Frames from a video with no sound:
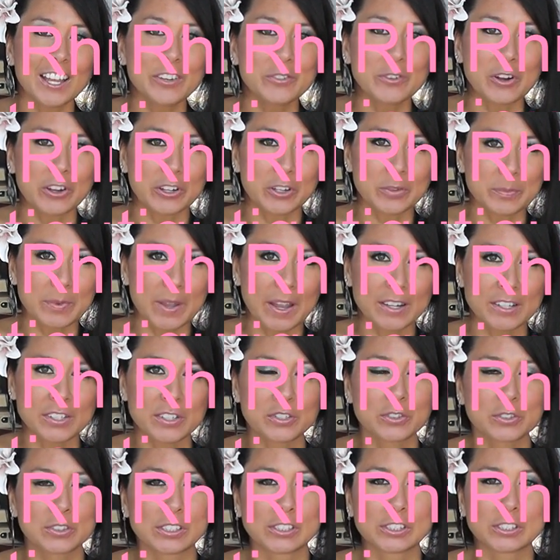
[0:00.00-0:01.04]
welcome back to
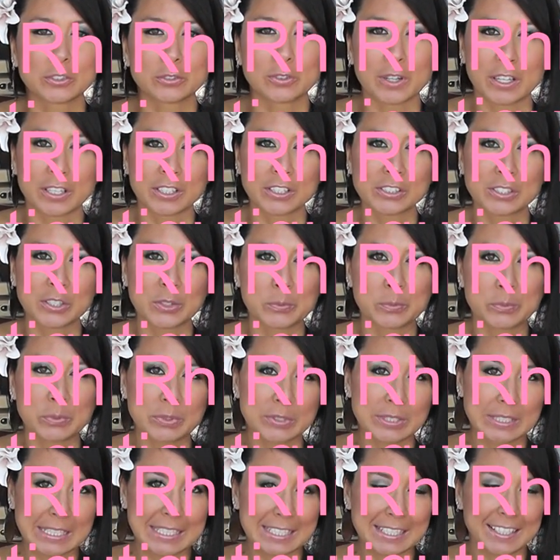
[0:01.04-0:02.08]
Crystal Rhinestone
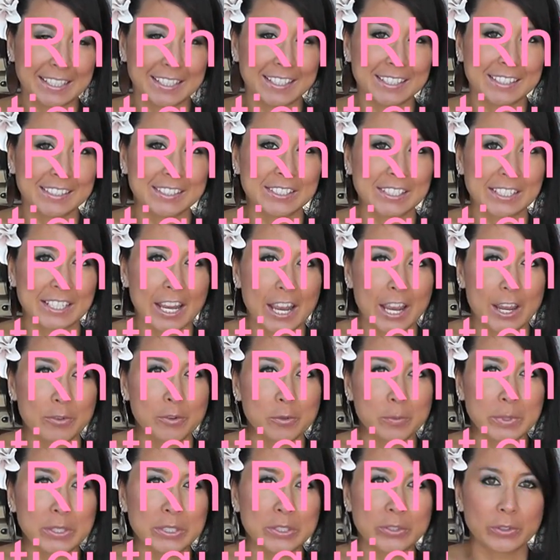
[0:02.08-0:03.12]
Boutique. Today we'll
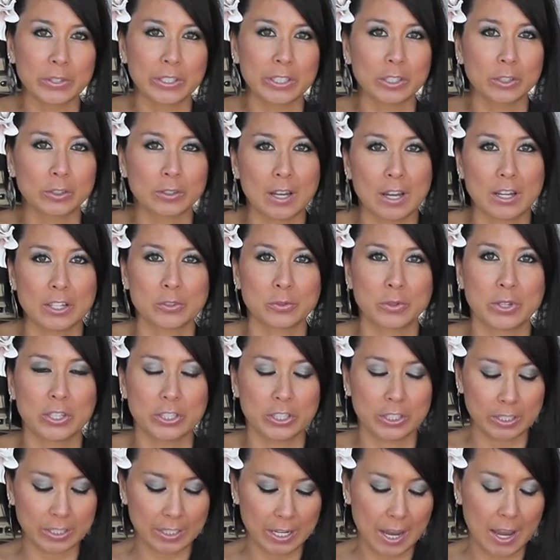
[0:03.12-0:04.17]
be doing a
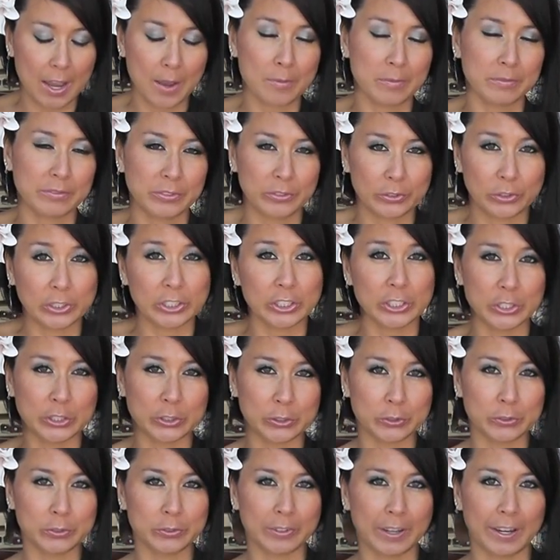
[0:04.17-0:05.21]
graduation cap for U
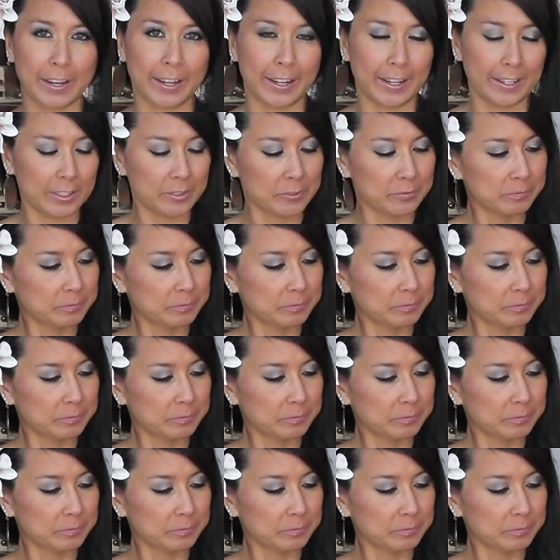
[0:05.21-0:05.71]
of A.